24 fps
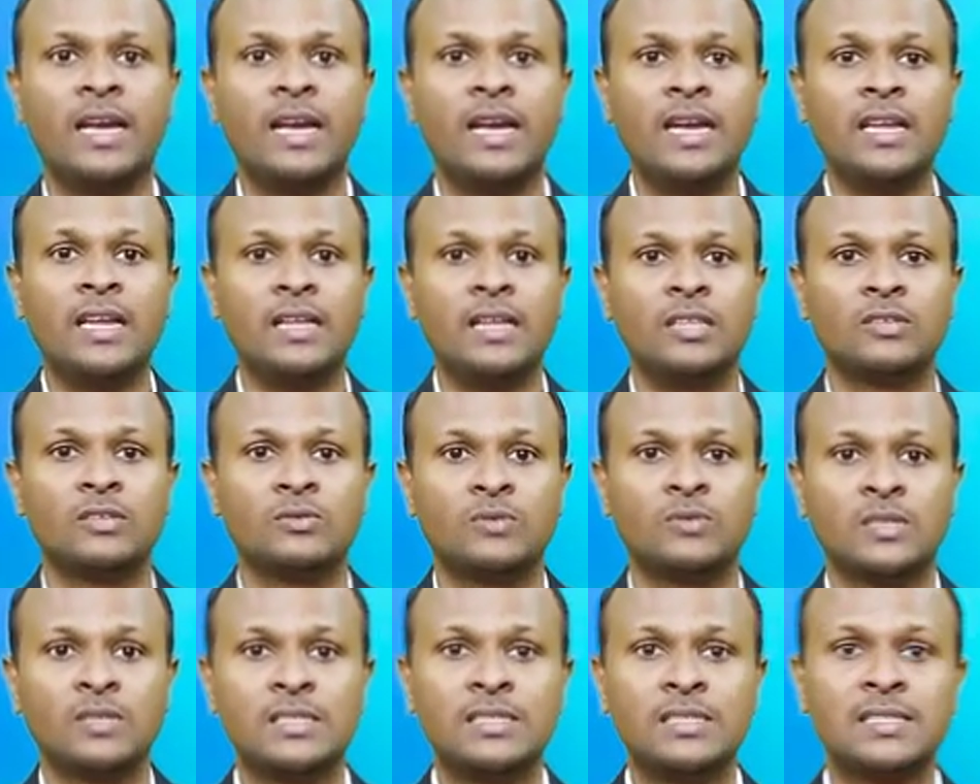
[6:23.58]
In other
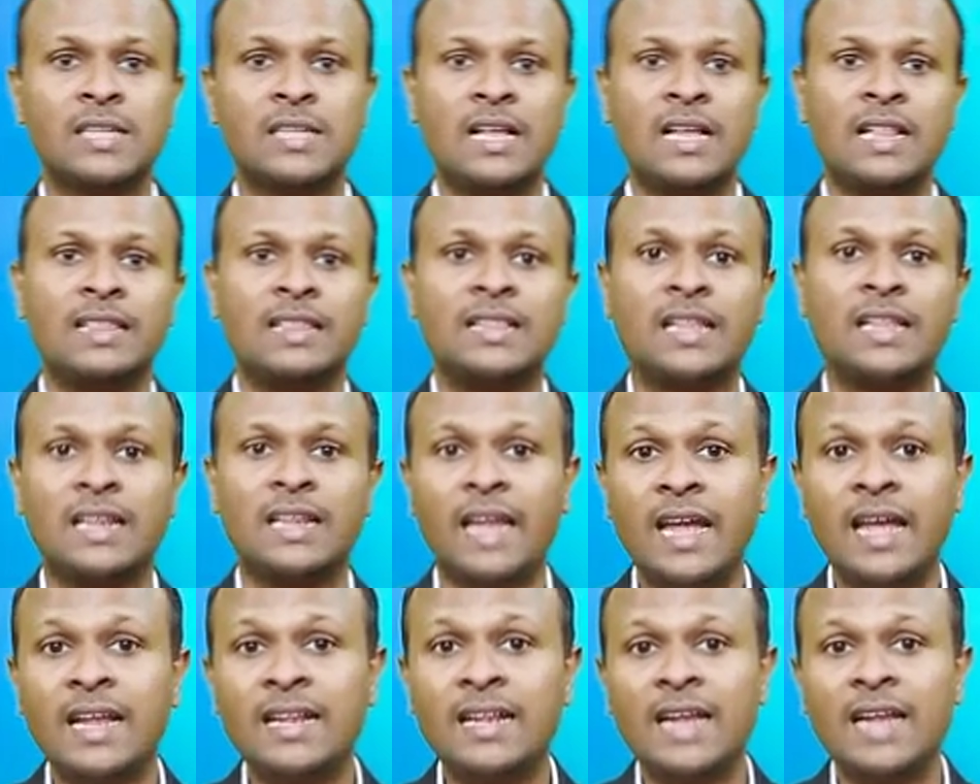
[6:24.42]
words, the
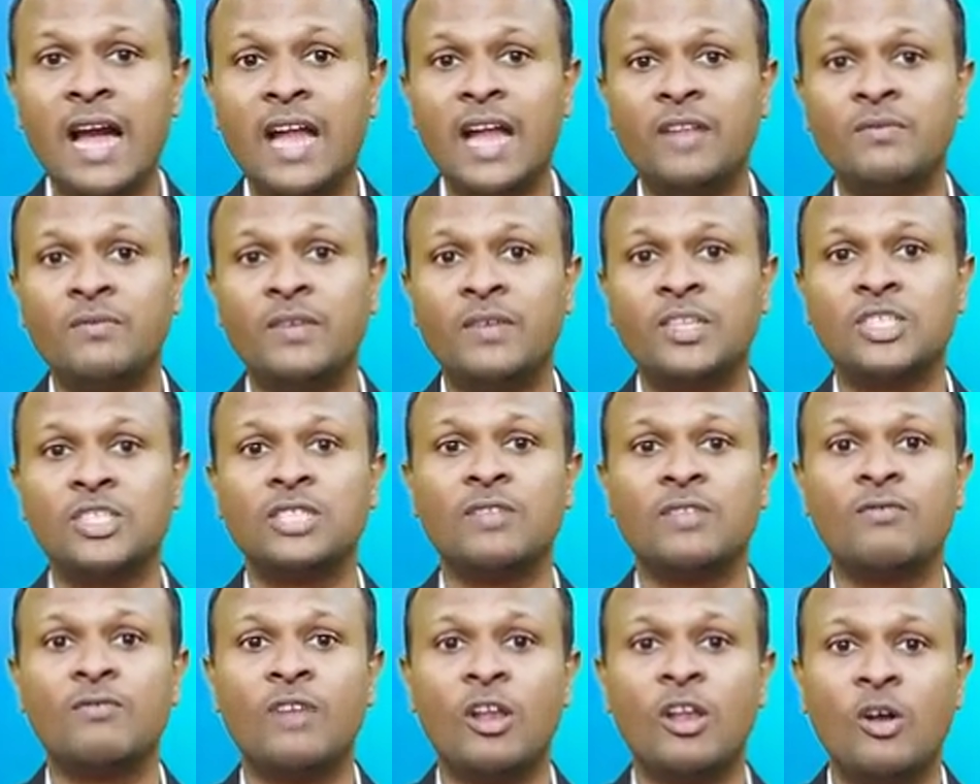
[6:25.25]
rate at
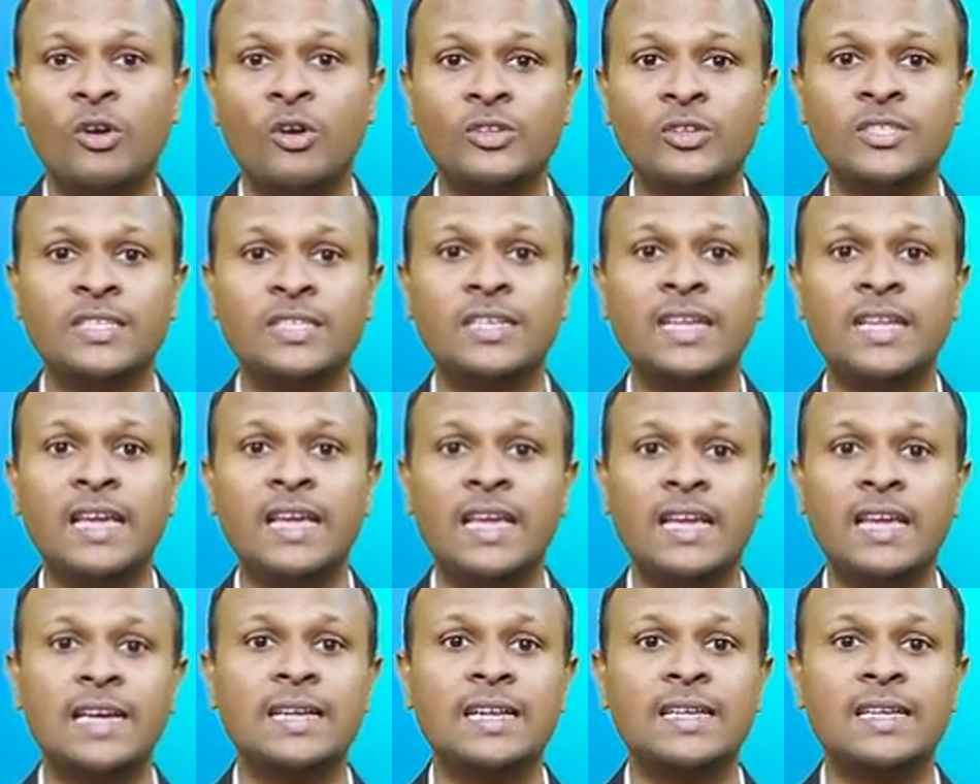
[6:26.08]
which the velocity
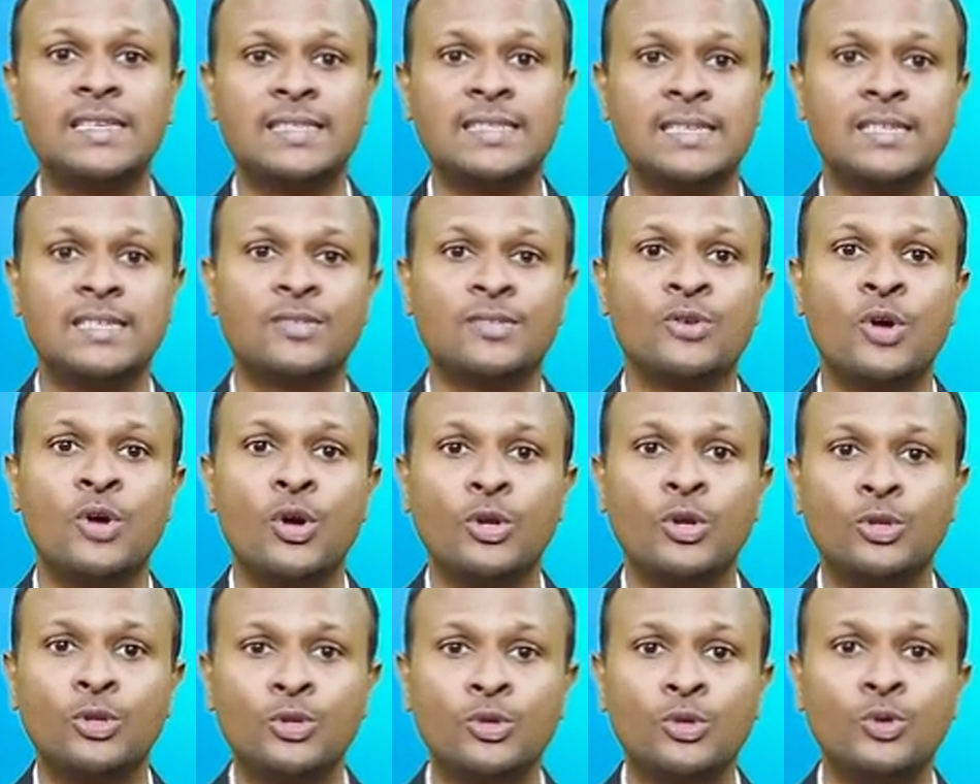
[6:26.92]
increases is
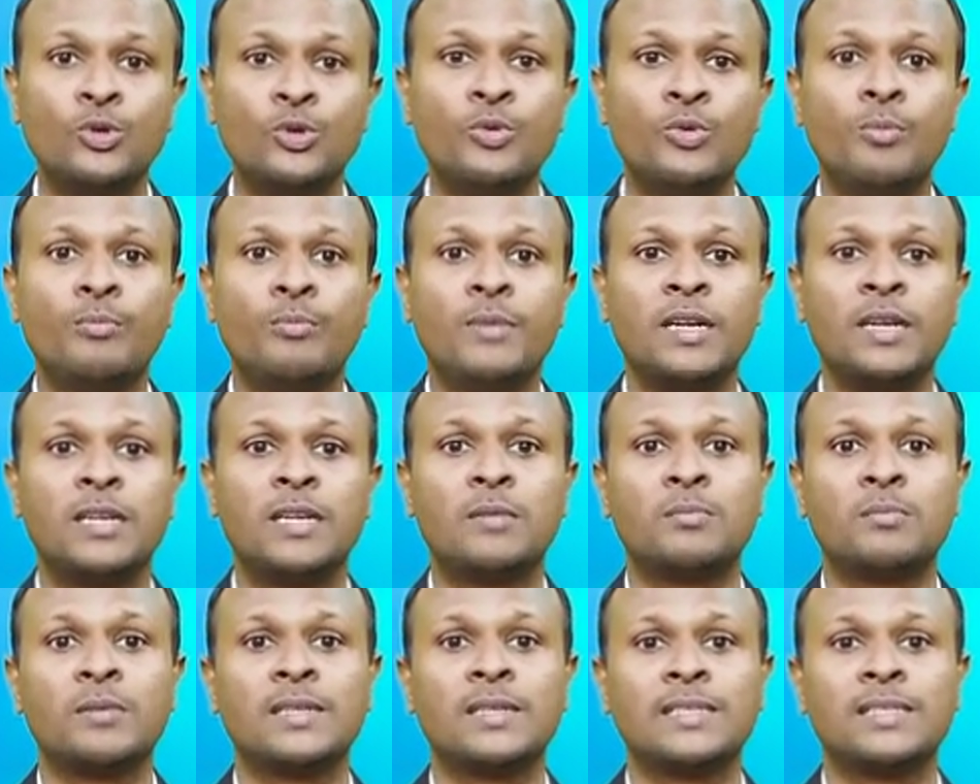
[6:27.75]
2
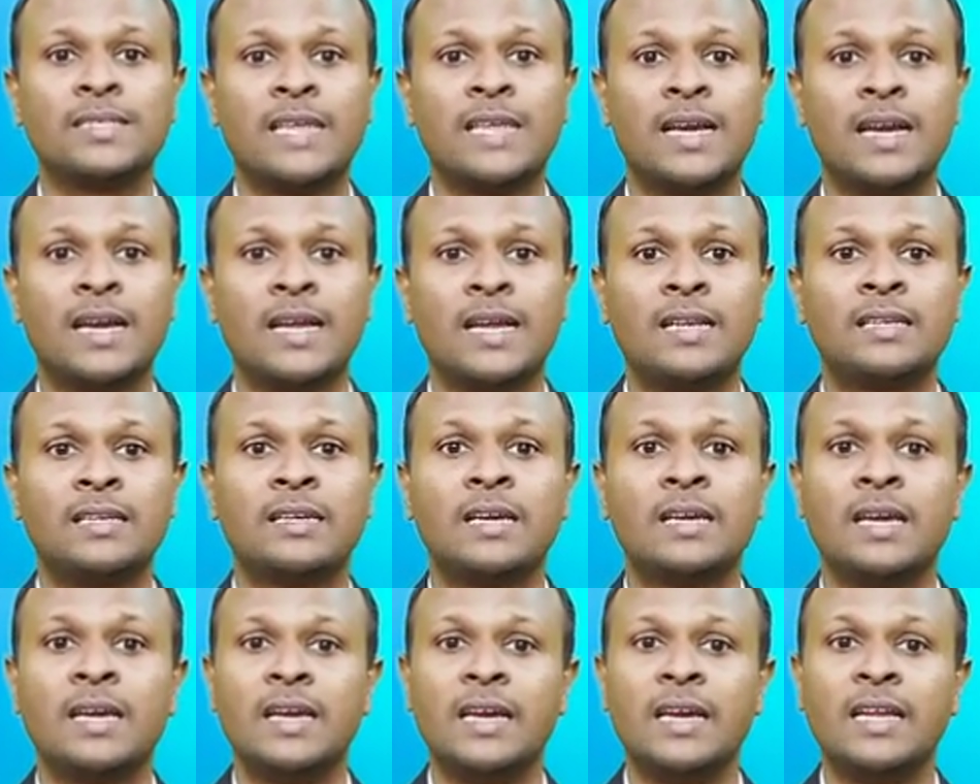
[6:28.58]
meter per second
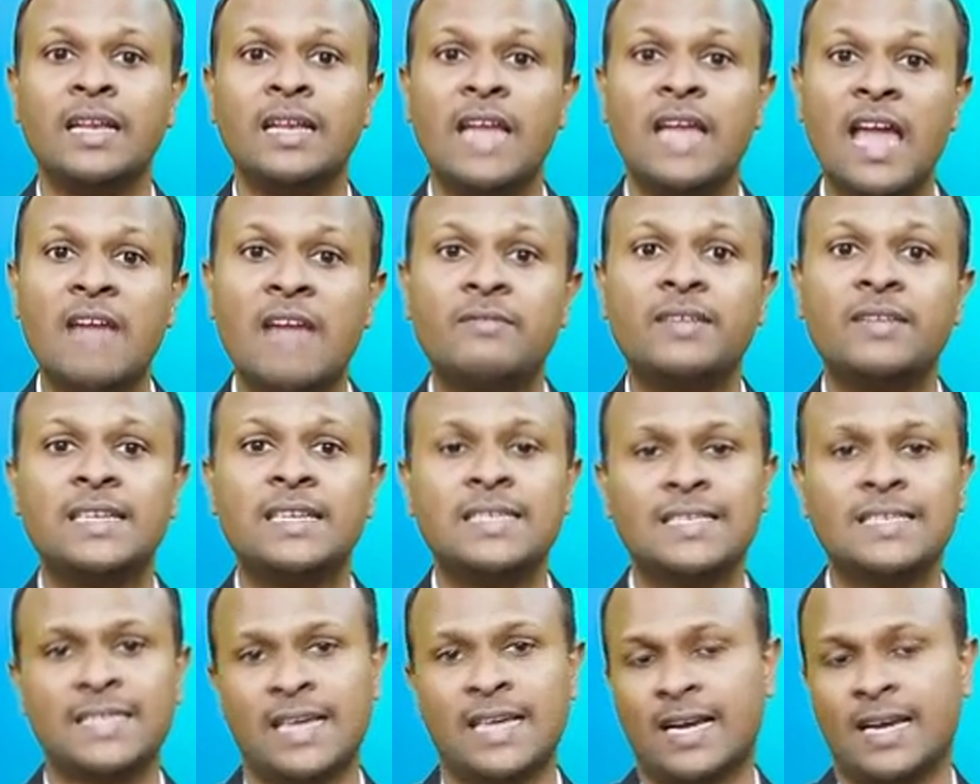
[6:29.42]
in every
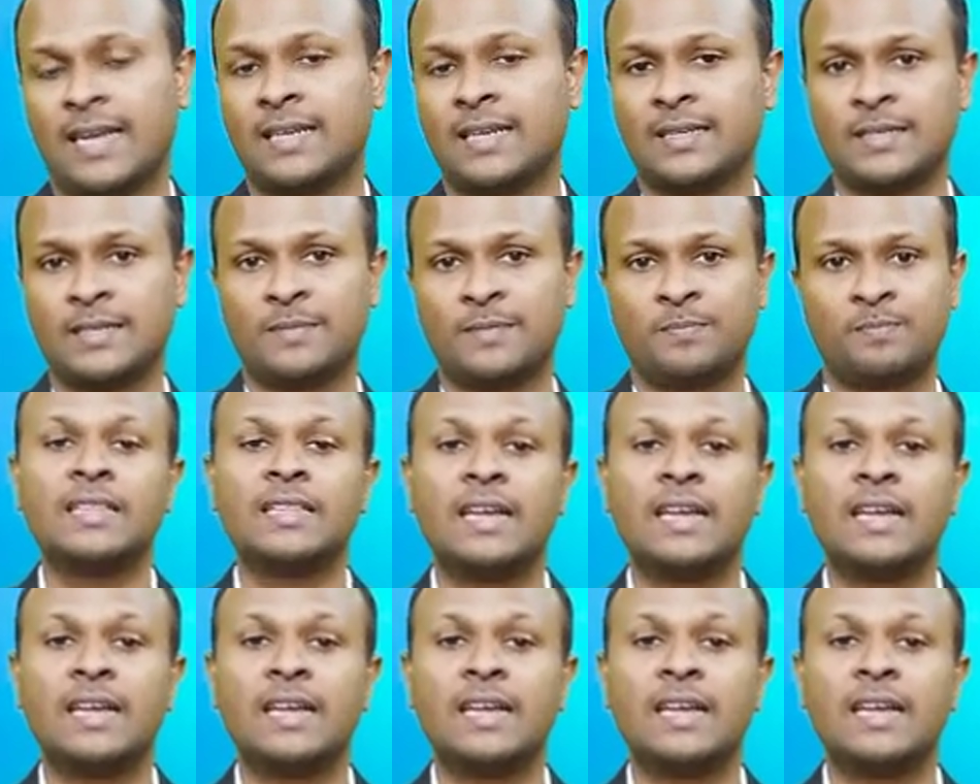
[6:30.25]
second.